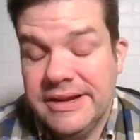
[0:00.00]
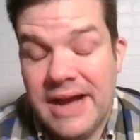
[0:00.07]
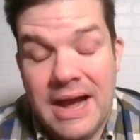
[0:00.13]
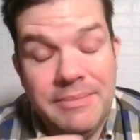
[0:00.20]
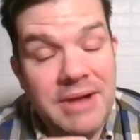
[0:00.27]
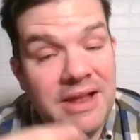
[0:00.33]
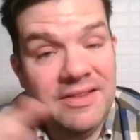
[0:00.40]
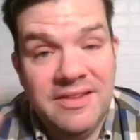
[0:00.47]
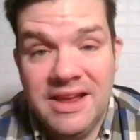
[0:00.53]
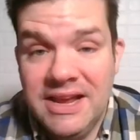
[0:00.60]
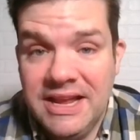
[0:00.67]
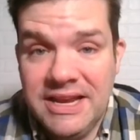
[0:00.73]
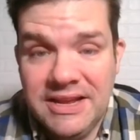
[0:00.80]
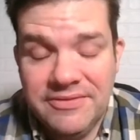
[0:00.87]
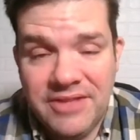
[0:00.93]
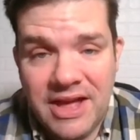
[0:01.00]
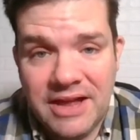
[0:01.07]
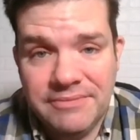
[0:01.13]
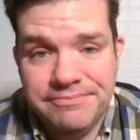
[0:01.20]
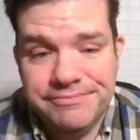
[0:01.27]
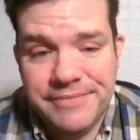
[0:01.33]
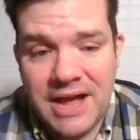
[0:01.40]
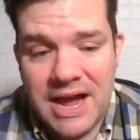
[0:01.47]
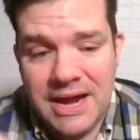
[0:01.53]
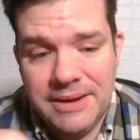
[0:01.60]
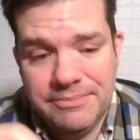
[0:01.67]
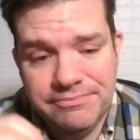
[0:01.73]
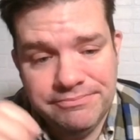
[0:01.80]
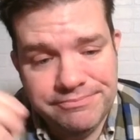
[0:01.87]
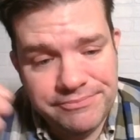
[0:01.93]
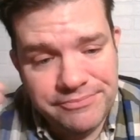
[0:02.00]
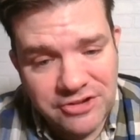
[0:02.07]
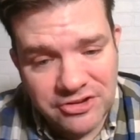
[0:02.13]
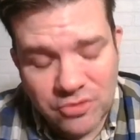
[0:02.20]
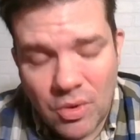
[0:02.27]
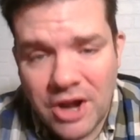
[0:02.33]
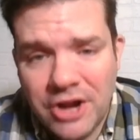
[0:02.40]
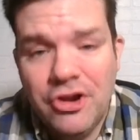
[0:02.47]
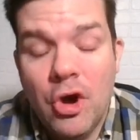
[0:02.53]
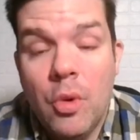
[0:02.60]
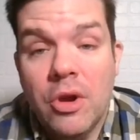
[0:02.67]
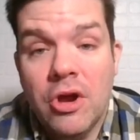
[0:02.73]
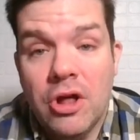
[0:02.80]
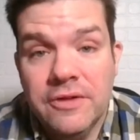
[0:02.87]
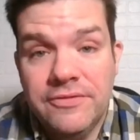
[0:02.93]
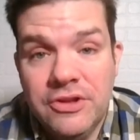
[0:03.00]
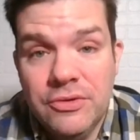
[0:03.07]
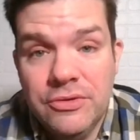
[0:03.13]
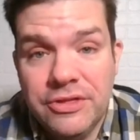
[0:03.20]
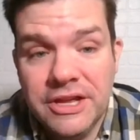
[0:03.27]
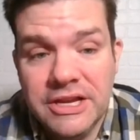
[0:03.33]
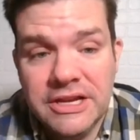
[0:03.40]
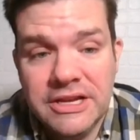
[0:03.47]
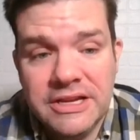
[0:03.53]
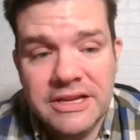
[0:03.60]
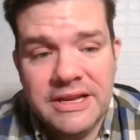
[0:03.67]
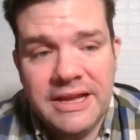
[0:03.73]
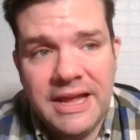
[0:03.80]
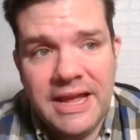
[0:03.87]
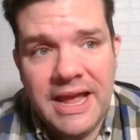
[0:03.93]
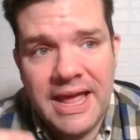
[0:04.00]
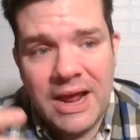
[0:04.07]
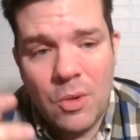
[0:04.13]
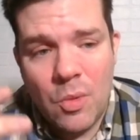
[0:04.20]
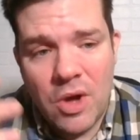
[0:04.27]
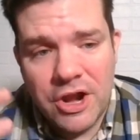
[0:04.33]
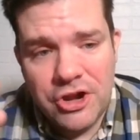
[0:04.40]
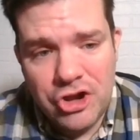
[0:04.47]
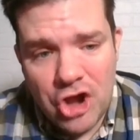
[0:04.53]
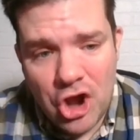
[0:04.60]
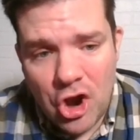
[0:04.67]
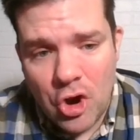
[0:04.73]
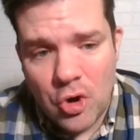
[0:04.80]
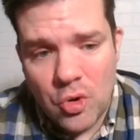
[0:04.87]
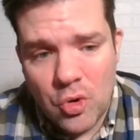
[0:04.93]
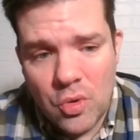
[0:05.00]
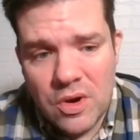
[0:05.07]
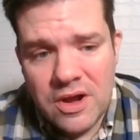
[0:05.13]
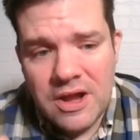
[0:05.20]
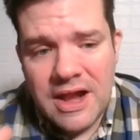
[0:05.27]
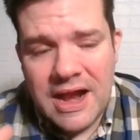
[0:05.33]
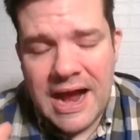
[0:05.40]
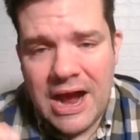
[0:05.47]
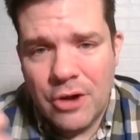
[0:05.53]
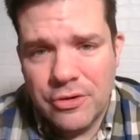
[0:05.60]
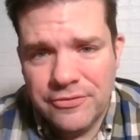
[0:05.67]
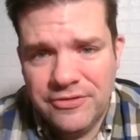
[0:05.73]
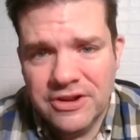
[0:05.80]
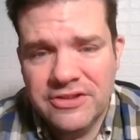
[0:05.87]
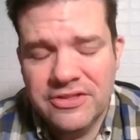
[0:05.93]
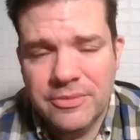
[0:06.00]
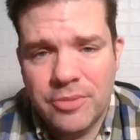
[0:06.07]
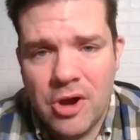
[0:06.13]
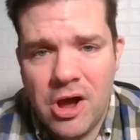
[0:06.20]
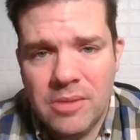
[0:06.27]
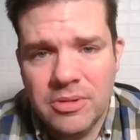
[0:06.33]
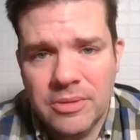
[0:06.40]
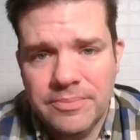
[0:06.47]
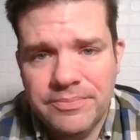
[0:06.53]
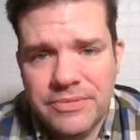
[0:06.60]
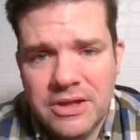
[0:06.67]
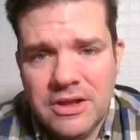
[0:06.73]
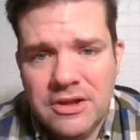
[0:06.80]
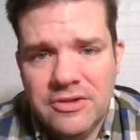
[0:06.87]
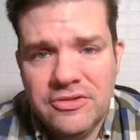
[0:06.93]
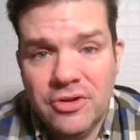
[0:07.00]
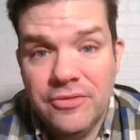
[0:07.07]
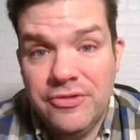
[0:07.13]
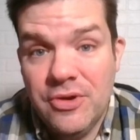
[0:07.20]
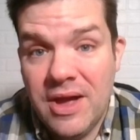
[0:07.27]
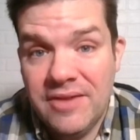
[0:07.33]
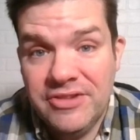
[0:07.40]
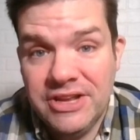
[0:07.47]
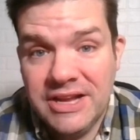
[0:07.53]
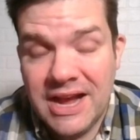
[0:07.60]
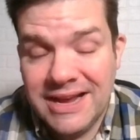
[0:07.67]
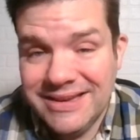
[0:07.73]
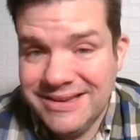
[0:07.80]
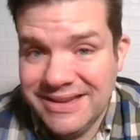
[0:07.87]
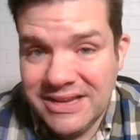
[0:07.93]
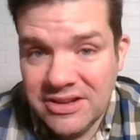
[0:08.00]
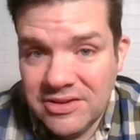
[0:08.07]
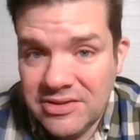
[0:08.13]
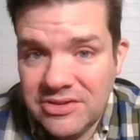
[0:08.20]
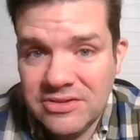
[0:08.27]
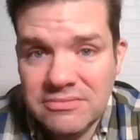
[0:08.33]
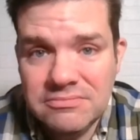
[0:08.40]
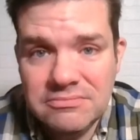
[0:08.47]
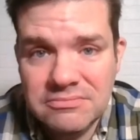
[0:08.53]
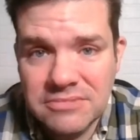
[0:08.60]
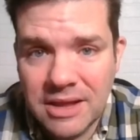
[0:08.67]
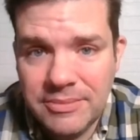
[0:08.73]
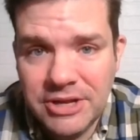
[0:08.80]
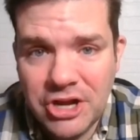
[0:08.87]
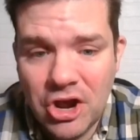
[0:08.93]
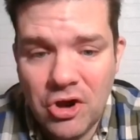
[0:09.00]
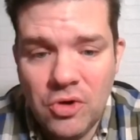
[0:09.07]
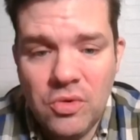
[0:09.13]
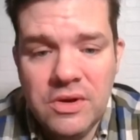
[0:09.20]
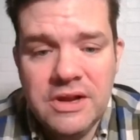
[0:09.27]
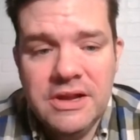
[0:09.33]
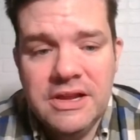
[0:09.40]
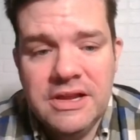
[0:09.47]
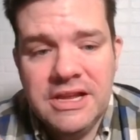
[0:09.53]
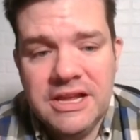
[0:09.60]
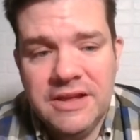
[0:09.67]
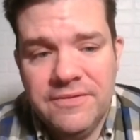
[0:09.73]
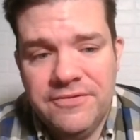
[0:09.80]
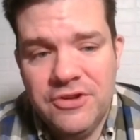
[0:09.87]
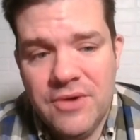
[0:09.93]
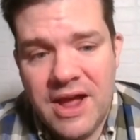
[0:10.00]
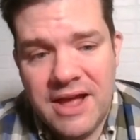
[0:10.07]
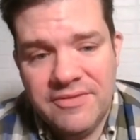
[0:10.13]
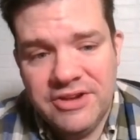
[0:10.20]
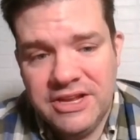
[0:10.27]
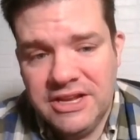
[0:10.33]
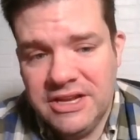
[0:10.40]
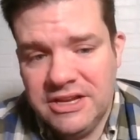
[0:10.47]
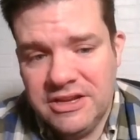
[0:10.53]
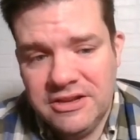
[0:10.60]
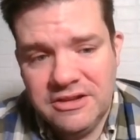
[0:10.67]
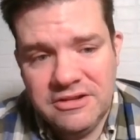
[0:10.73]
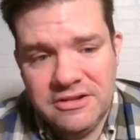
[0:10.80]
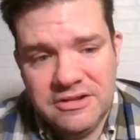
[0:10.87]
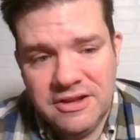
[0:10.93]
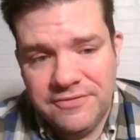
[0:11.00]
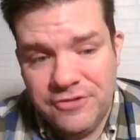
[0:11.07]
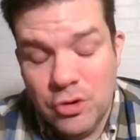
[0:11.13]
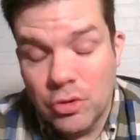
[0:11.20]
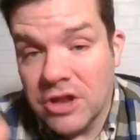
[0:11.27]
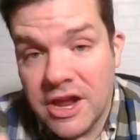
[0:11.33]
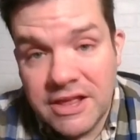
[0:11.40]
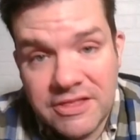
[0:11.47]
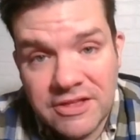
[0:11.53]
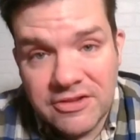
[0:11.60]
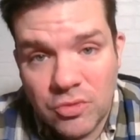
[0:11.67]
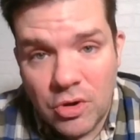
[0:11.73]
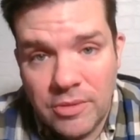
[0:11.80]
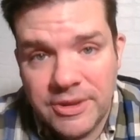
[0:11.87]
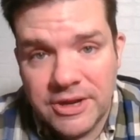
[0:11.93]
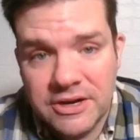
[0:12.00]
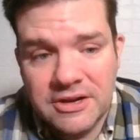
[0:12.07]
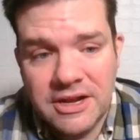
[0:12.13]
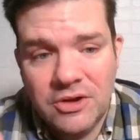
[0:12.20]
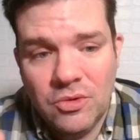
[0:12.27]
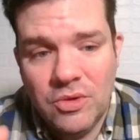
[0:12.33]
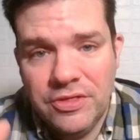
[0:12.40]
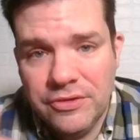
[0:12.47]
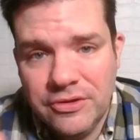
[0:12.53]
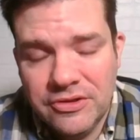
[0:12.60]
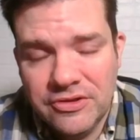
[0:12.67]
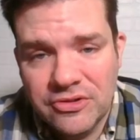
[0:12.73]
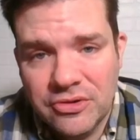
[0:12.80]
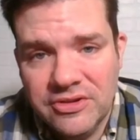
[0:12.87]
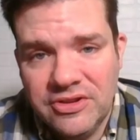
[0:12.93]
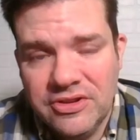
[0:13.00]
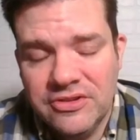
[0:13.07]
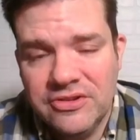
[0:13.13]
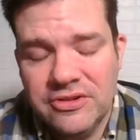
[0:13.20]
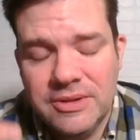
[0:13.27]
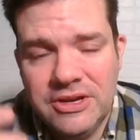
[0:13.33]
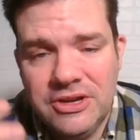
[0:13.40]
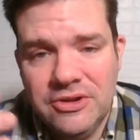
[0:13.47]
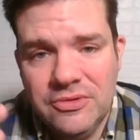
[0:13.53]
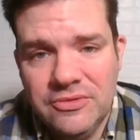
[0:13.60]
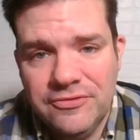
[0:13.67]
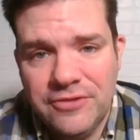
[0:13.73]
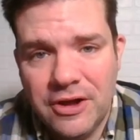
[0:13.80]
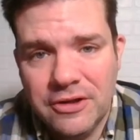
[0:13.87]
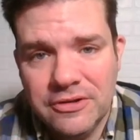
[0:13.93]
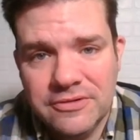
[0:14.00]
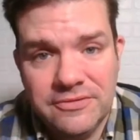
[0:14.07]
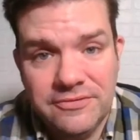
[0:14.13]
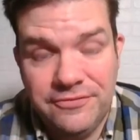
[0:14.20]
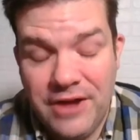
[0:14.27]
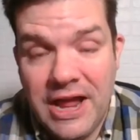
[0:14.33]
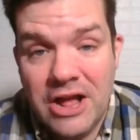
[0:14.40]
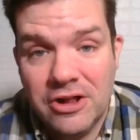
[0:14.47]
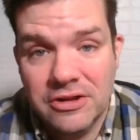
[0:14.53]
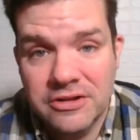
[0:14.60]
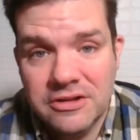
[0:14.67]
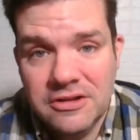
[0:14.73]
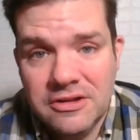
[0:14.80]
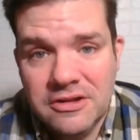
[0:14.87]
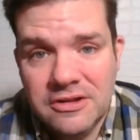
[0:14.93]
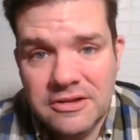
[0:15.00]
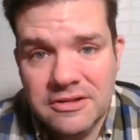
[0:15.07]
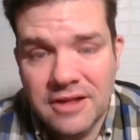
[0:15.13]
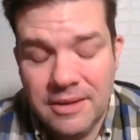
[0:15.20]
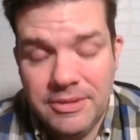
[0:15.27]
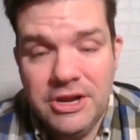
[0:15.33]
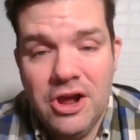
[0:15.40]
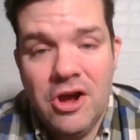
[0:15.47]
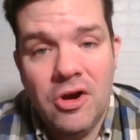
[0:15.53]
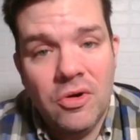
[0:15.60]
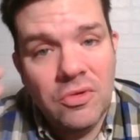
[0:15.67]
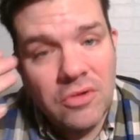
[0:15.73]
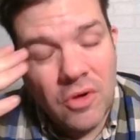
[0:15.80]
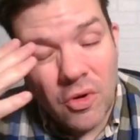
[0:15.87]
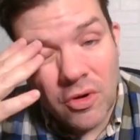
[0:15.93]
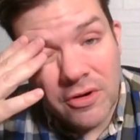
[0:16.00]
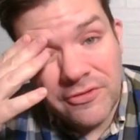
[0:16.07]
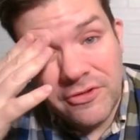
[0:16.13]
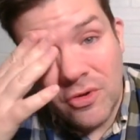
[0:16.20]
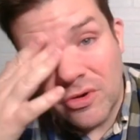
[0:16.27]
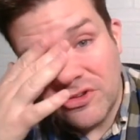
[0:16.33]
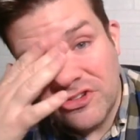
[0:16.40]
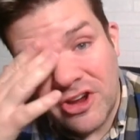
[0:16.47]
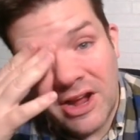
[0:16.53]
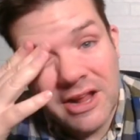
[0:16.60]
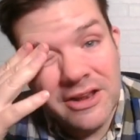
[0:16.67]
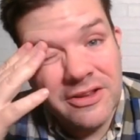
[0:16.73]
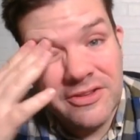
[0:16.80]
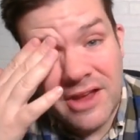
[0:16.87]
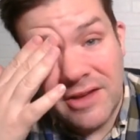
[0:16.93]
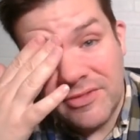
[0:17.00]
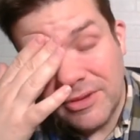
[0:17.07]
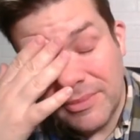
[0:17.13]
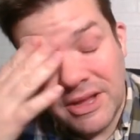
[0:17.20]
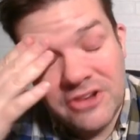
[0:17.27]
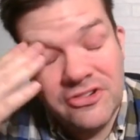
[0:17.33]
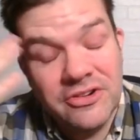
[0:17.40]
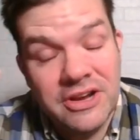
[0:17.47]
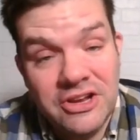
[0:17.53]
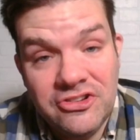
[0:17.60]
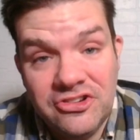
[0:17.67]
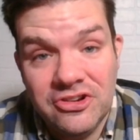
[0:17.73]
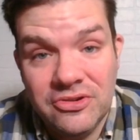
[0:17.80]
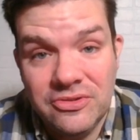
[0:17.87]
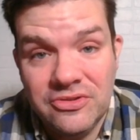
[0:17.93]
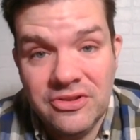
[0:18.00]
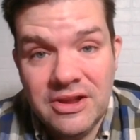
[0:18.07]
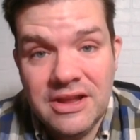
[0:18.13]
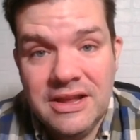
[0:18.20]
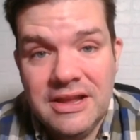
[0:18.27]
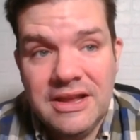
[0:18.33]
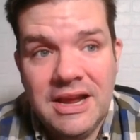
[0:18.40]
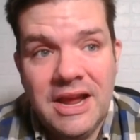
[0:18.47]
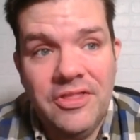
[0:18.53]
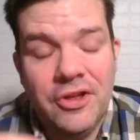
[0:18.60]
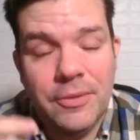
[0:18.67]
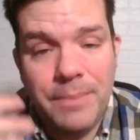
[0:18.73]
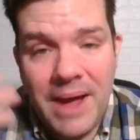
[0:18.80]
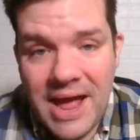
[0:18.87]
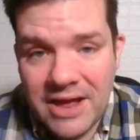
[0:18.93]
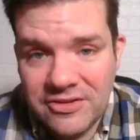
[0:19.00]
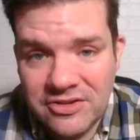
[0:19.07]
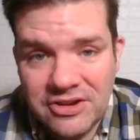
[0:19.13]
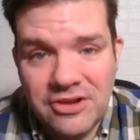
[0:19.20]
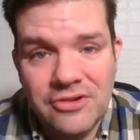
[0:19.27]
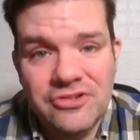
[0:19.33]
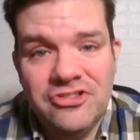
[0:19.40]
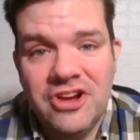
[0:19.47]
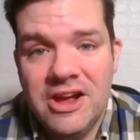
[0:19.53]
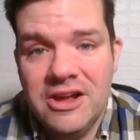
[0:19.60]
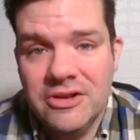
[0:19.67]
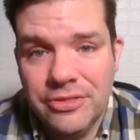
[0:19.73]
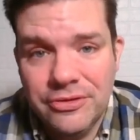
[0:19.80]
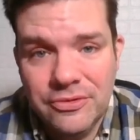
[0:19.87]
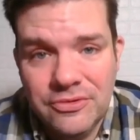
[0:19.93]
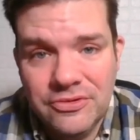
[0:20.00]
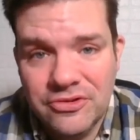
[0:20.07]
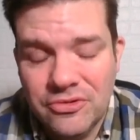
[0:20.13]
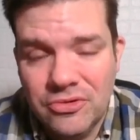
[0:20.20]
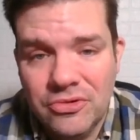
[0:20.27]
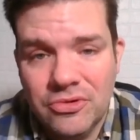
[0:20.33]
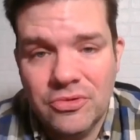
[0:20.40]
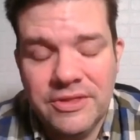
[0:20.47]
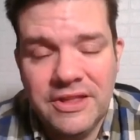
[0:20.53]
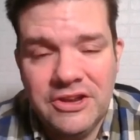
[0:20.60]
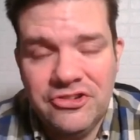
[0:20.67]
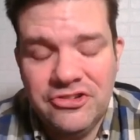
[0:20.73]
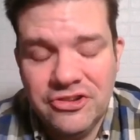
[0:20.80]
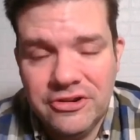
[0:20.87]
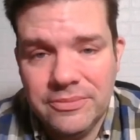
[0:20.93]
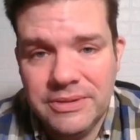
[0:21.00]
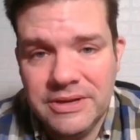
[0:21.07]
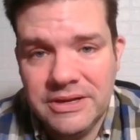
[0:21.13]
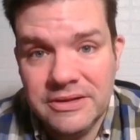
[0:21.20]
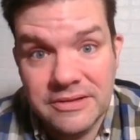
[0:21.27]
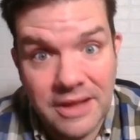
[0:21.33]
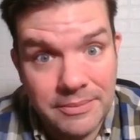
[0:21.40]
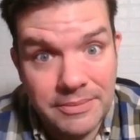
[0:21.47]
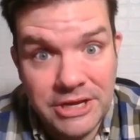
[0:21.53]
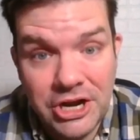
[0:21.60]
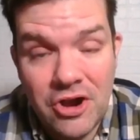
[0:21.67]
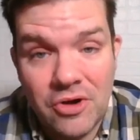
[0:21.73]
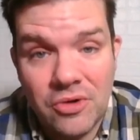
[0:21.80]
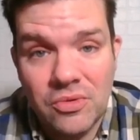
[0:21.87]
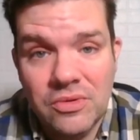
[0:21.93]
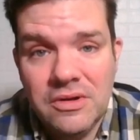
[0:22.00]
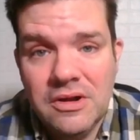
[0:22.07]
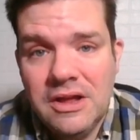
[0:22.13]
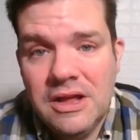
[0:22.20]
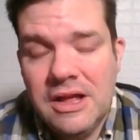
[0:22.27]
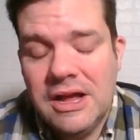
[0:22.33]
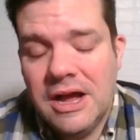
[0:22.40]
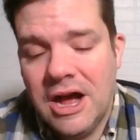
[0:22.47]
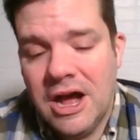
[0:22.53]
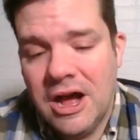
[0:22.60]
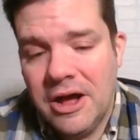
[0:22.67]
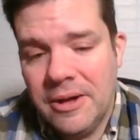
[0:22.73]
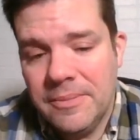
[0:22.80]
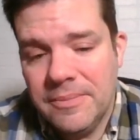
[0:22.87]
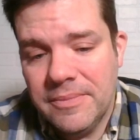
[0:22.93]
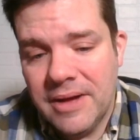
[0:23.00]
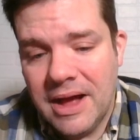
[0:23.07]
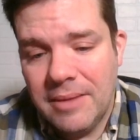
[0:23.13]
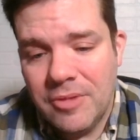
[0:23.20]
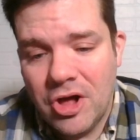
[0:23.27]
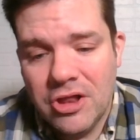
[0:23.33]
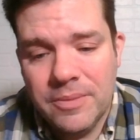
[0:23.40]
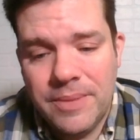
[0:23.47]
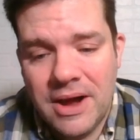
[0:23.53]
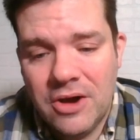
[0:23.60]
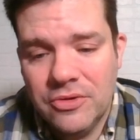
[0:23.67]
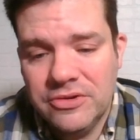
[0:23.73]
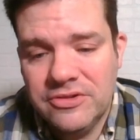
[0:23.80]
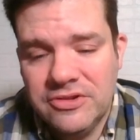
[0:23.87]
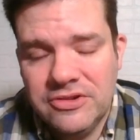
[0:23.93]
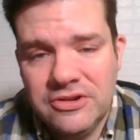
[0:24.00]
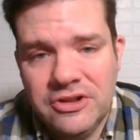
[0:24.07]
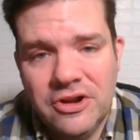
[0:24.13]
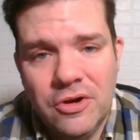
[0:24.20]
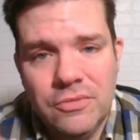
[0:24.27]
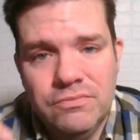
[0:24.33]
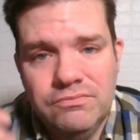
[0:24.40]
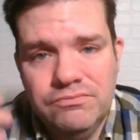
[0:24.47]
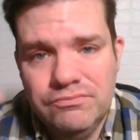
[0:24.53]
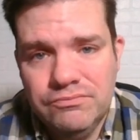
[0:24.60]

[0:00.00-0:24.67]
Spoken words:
I'm not saying any of that. I'm just want to know what all of you think, and I want to know how to fix the problem. So if you have any ideas, let me know. If you have any, if you were like this woman and went through the school system and you felt failed, let me know. Or if your child is having major issues and they're passing your child through school when they shouldn't be, let me know. I'm all about, you know,